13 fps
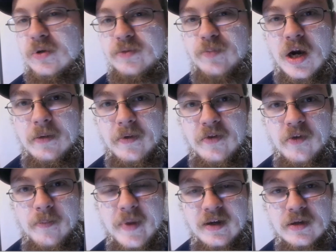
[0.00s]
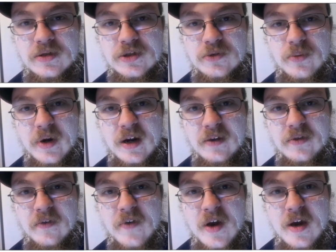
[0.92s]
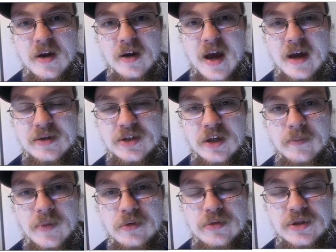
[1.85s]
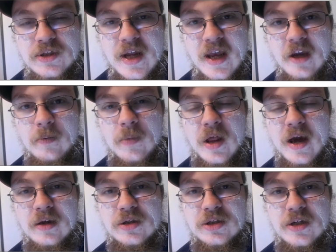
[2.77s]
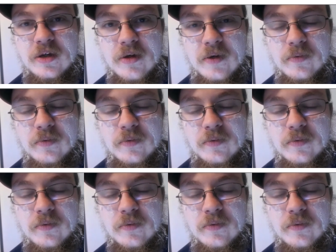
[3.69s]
was probably the biggest strength of SMU's team last year.